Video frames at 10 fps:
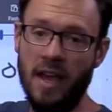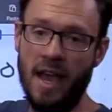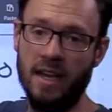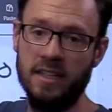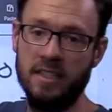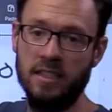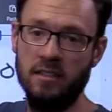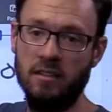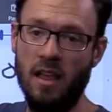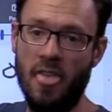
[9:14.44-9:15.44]
of x
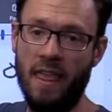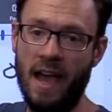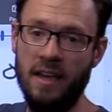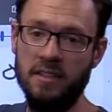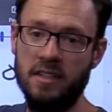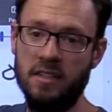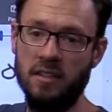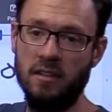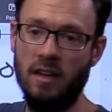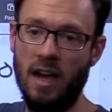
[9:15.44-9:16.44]
that
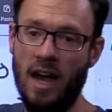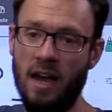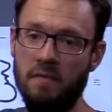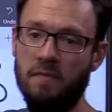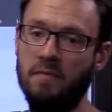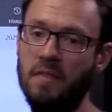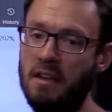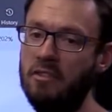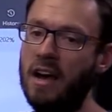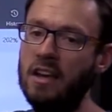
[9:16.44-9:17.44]

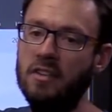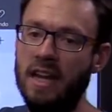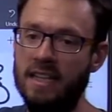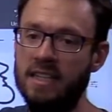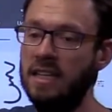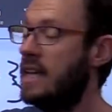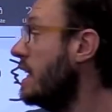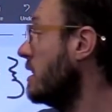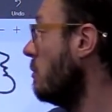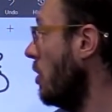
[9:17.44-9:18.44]
x can
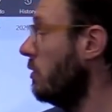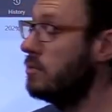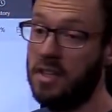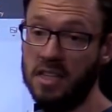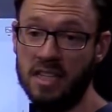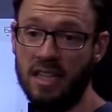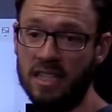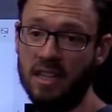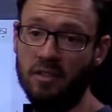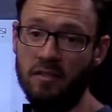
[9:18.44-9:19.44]
take in the model. So there's
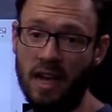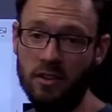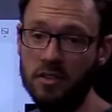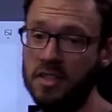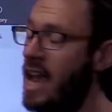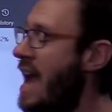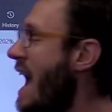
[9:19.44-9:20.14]
6 different values,